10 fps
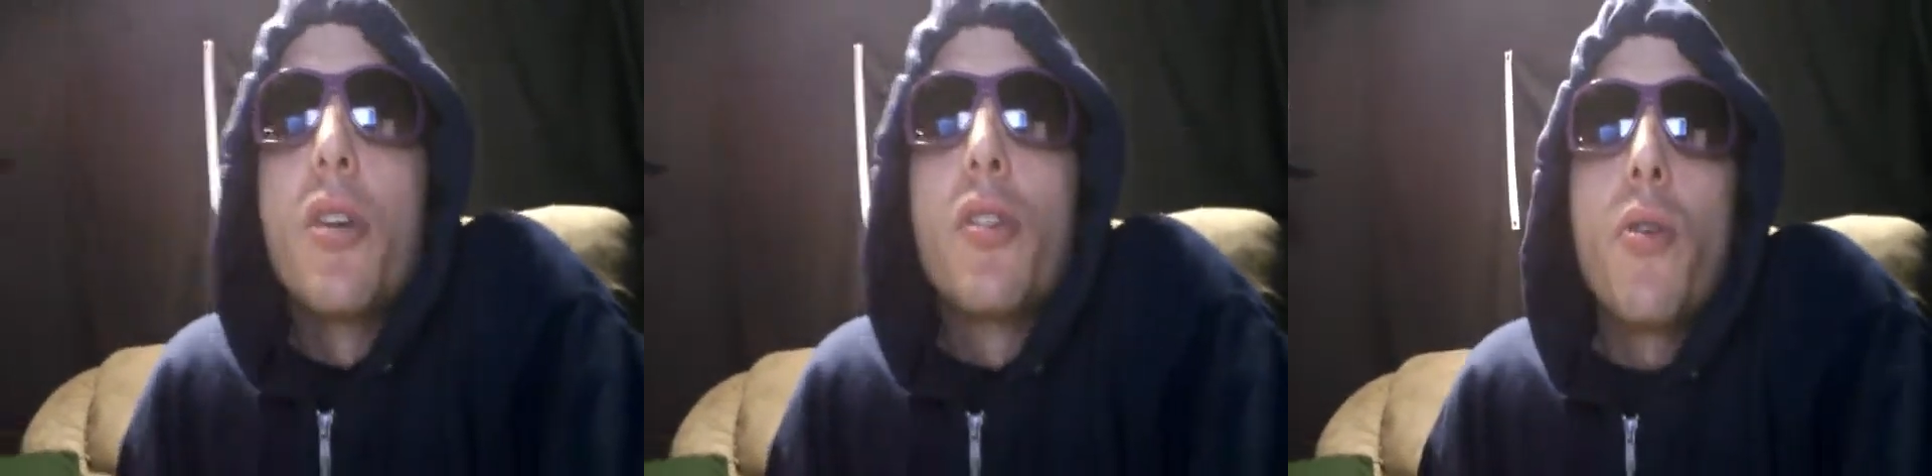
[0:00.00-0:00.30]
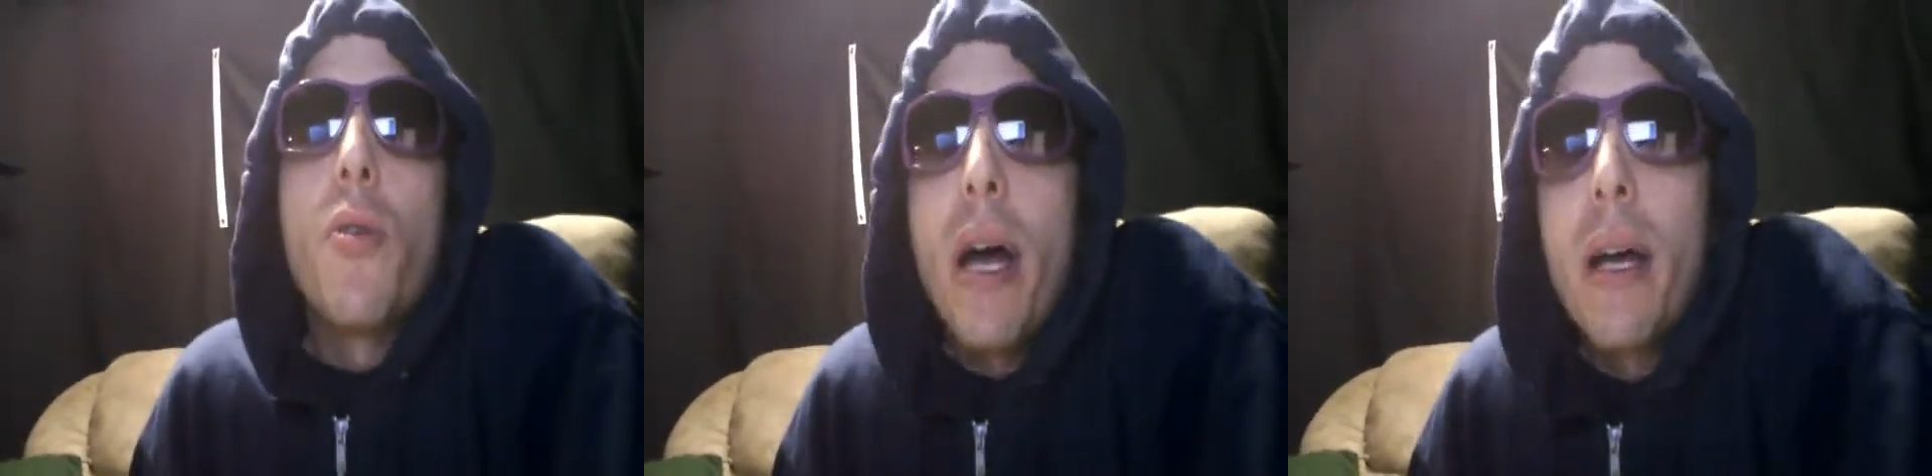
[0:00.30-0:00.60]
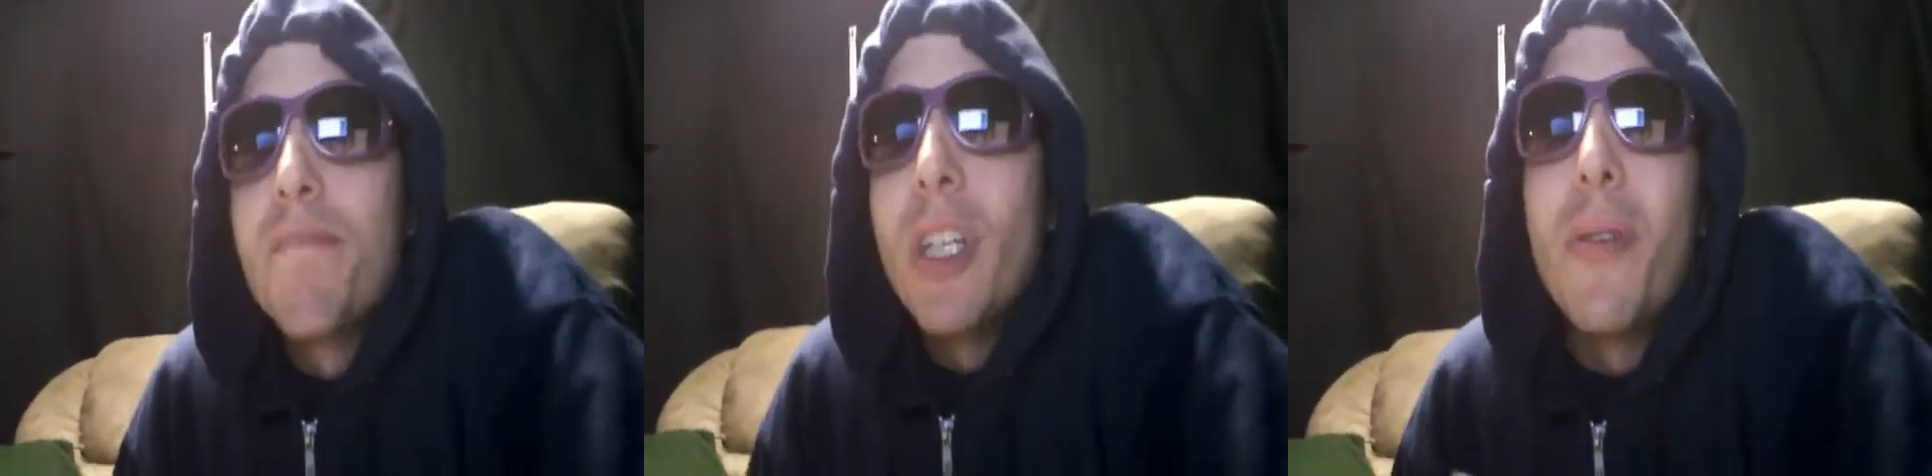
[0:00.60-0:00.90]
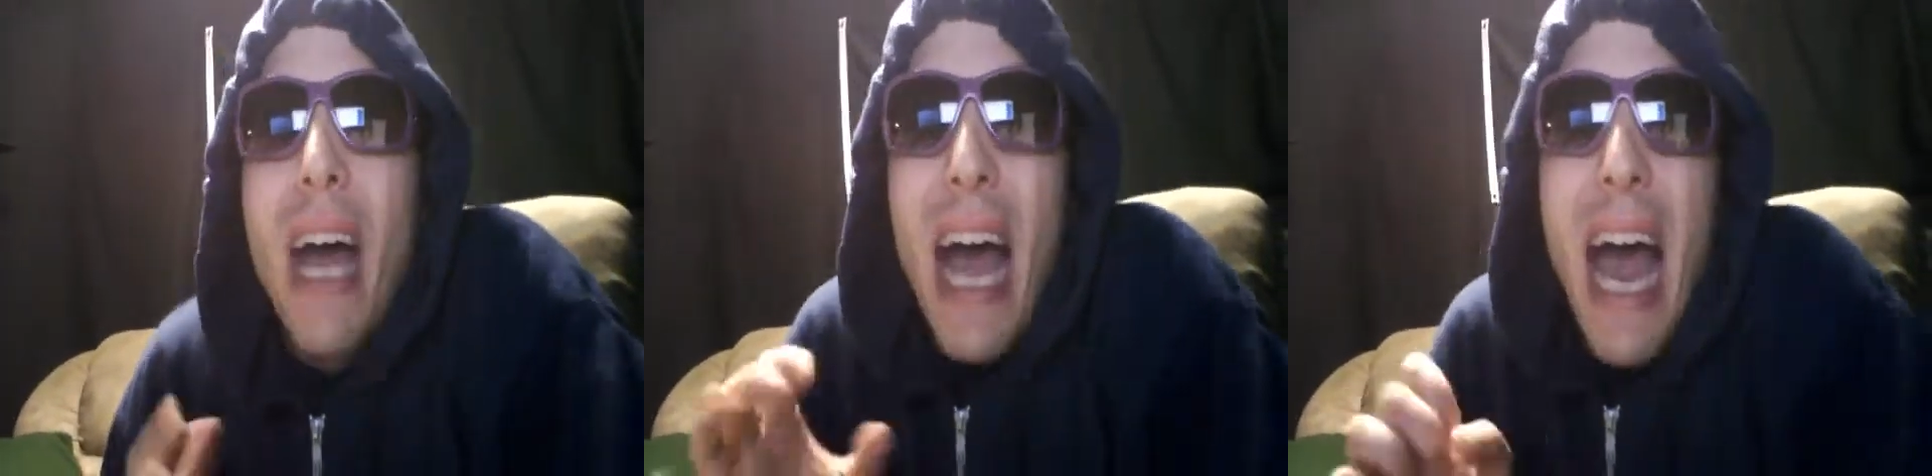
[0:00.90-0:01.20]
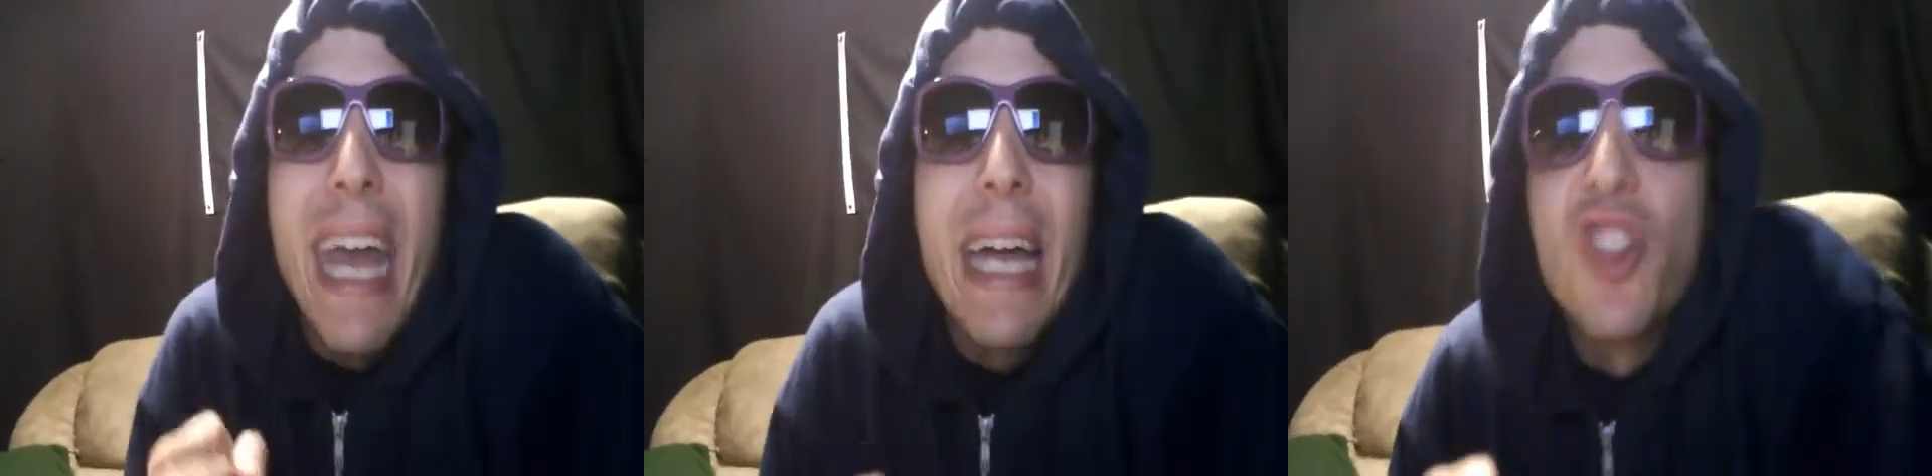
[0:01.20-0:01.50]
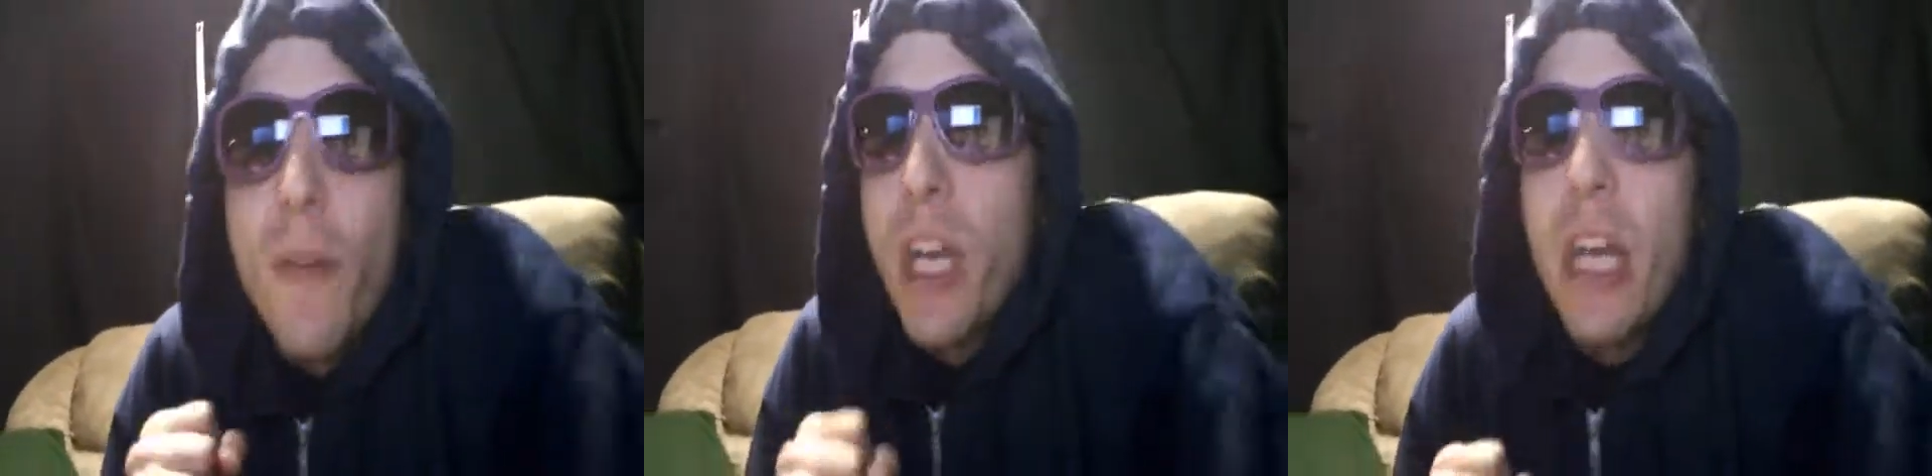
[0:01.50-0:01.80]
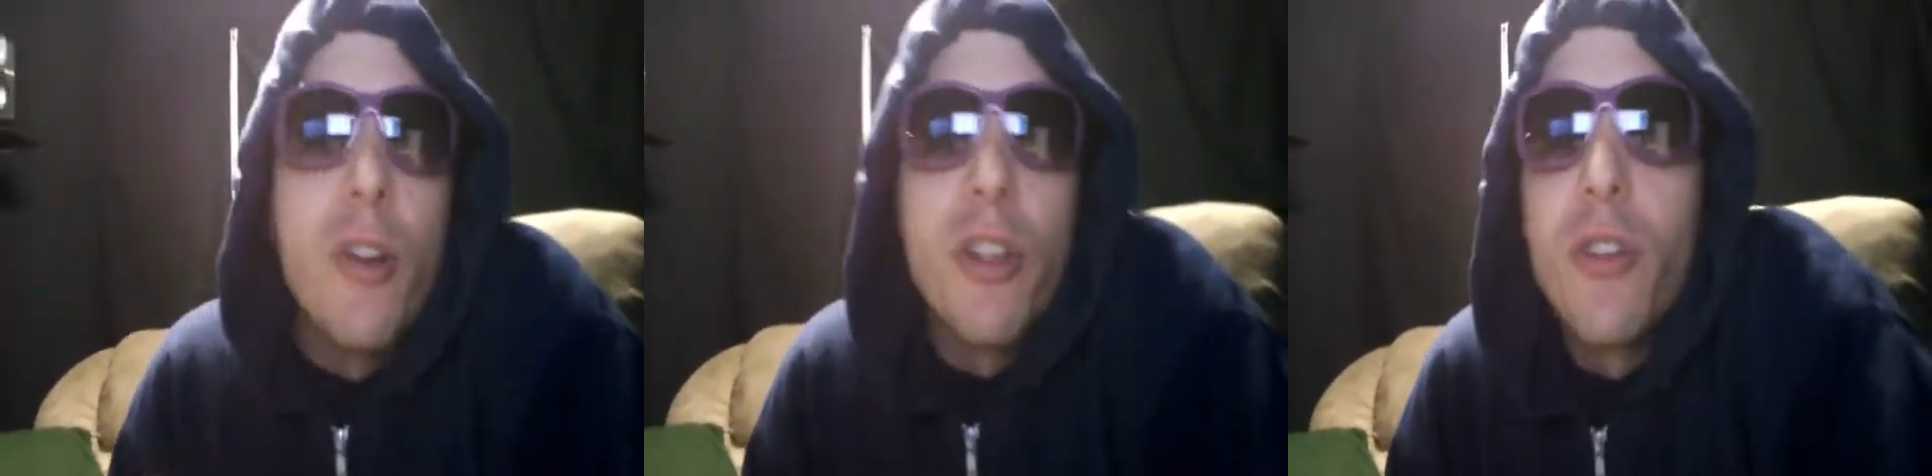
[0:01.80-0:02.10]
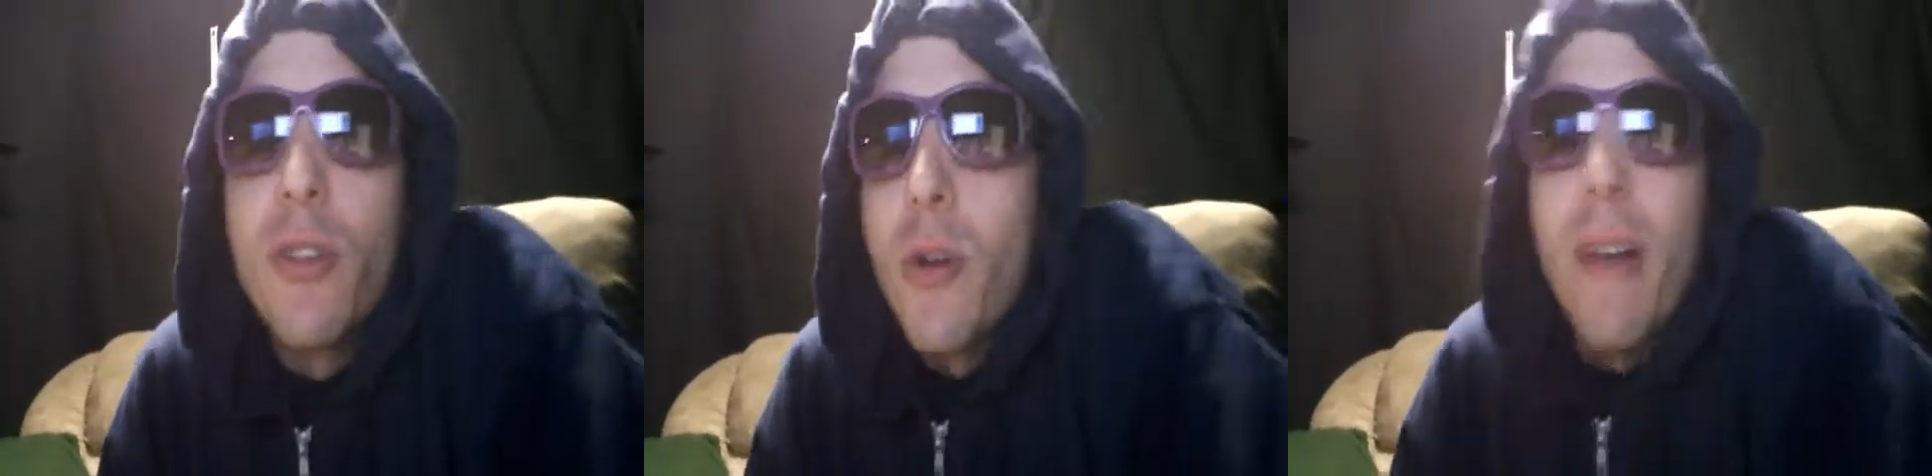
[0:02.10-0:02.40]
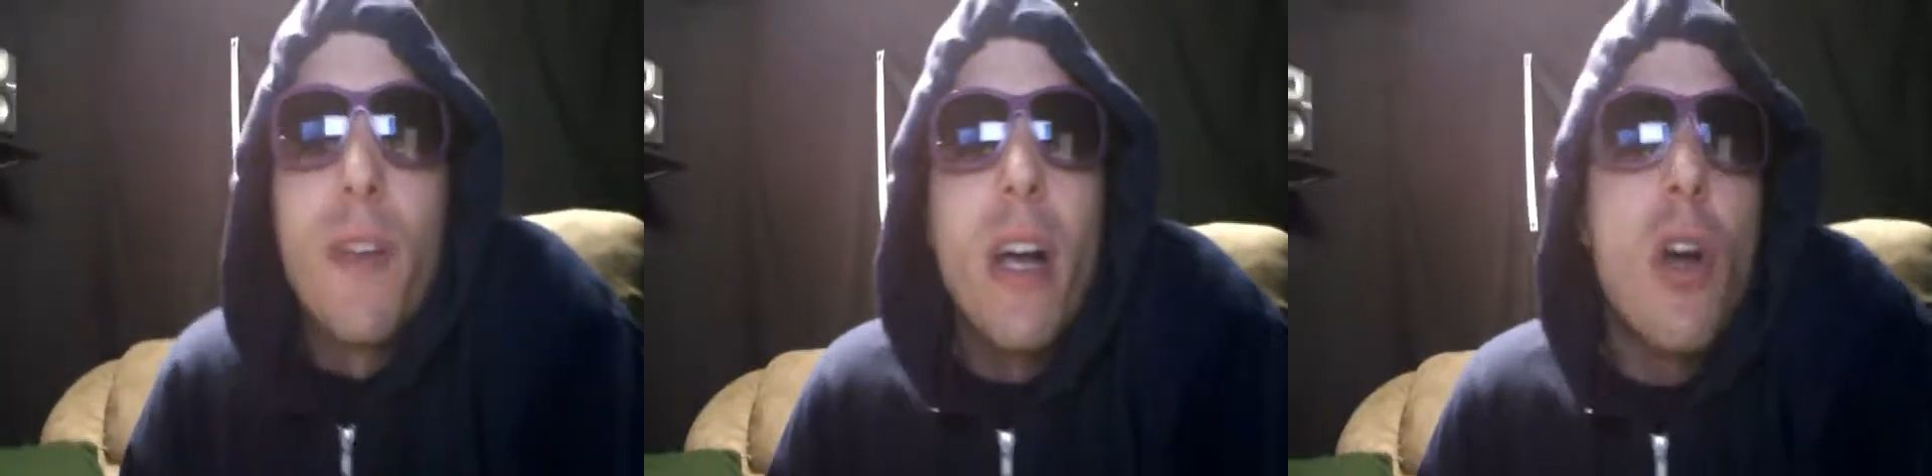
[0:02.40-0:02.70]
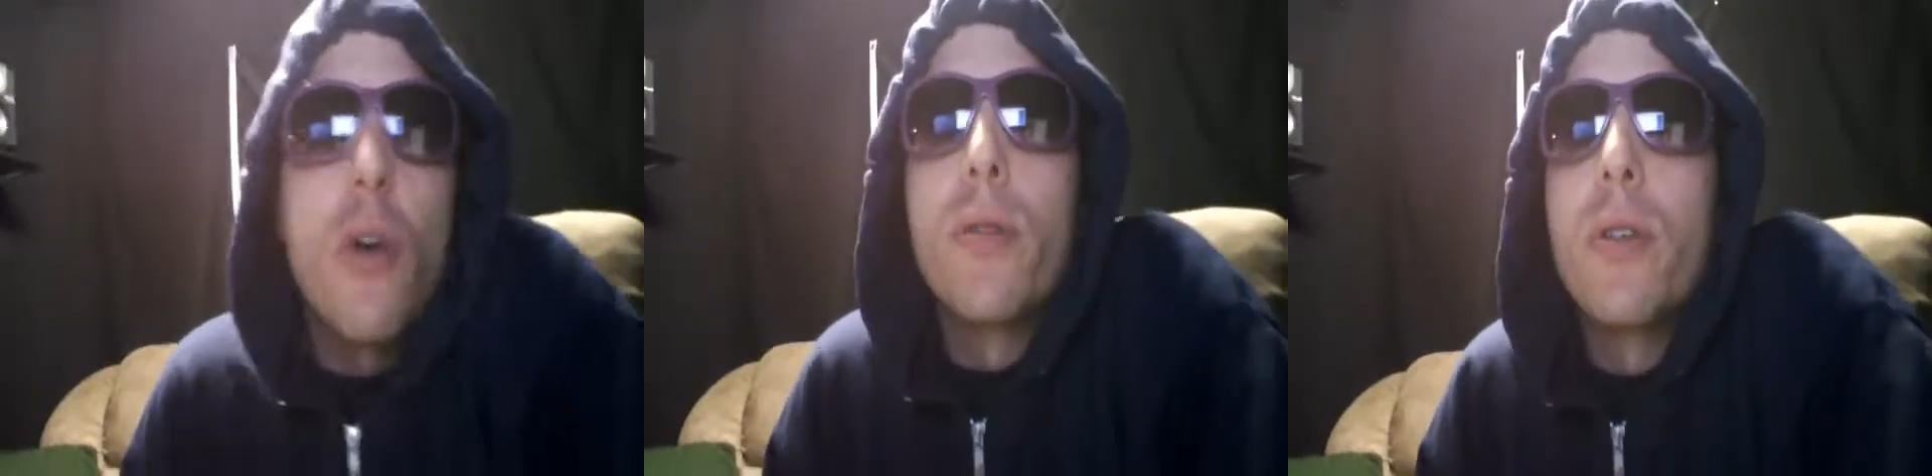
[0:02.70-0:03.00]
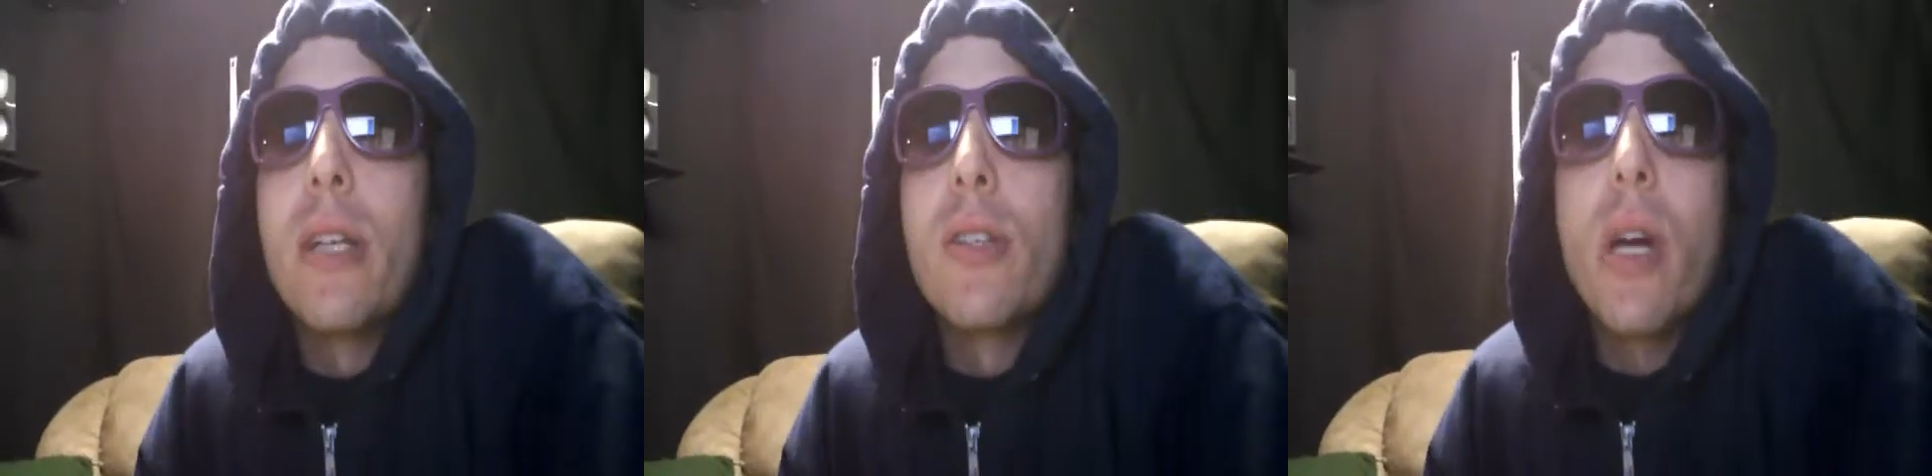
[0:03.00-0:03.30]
You know, I kind of suffocated her a little, though, I feel. I was all over, right?